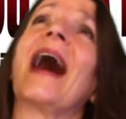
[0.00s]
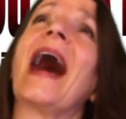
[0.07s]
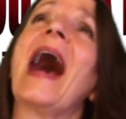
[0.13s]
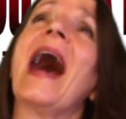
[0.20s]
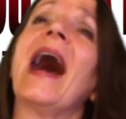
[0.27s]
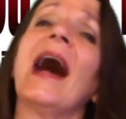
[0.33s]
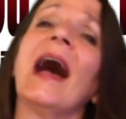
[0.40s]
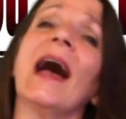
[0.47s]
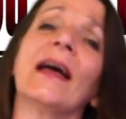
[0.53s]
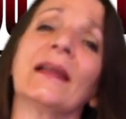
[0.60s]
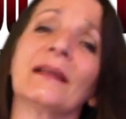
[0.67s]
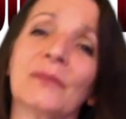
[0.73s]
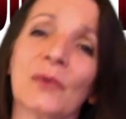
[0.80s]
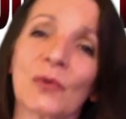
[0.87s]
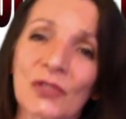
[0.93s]

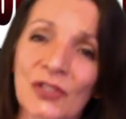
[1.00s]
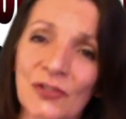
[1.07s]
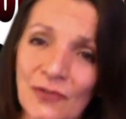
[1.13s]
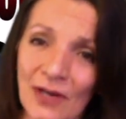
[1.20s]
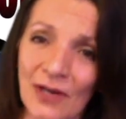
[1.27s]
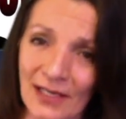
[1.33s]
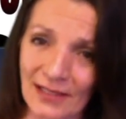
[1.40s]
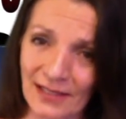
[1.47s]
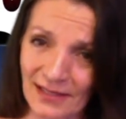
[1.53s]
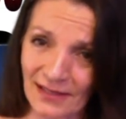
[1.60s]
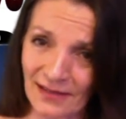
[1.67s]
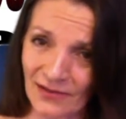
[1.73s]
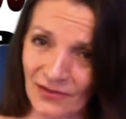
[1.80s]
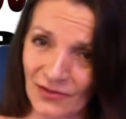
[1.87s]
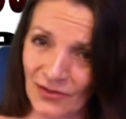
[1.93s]
add more
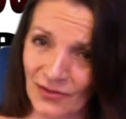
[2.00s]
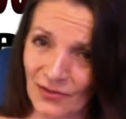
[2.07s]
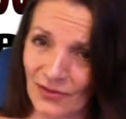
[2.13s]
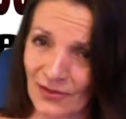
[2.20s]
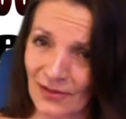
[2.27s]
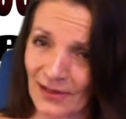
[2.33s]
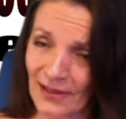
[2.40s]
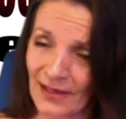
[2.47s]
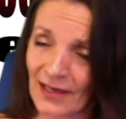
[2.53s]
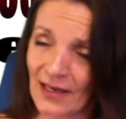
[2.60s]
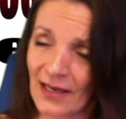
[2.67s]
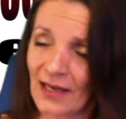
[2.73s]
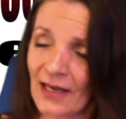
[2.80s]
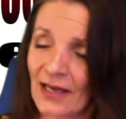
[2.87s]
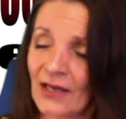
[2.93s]
stress to your
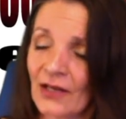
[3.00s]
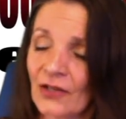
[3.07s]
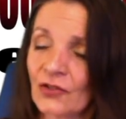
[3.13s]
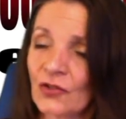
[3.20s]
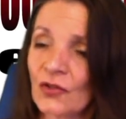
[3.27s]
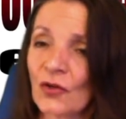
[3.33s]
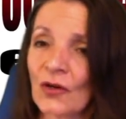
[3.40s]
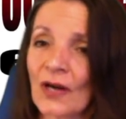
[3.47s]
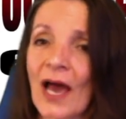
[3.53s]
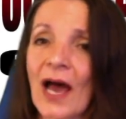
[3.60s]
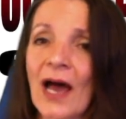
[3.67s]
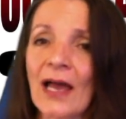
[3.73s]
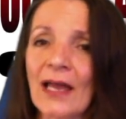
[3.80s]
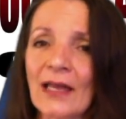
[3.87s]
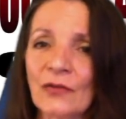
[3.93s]

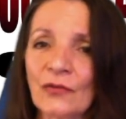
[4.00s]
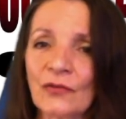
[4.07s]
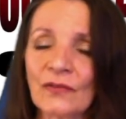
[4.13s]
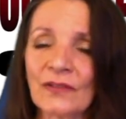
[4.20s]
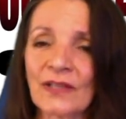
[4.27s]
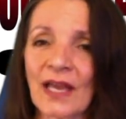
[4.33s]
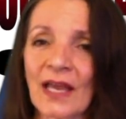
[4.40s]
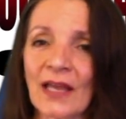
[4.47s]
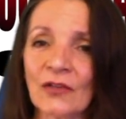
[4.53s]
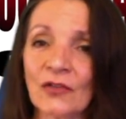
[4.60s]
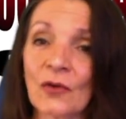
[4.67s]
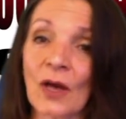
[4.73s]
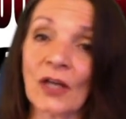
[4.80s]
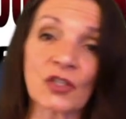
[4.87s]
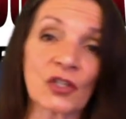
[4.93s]
life, then
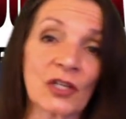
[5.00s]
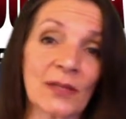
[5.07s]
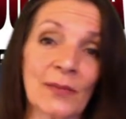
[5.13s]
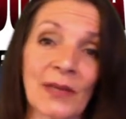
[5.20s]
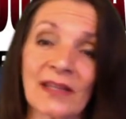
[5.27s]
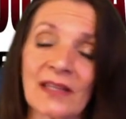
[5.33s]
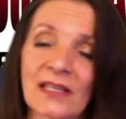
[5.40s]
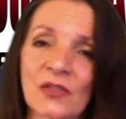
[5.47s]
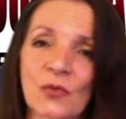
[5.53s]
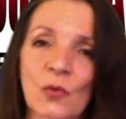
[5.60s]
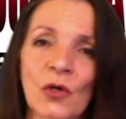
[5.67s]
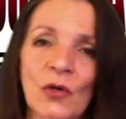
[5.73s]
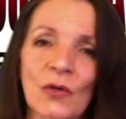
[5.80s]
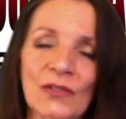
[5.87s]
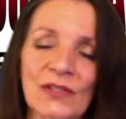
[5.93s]
you actually make things
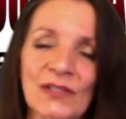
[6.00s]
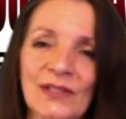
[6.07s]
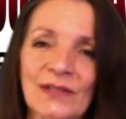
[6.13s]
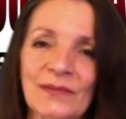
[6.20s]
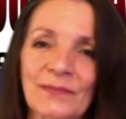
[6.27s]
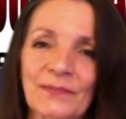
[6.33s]
worse.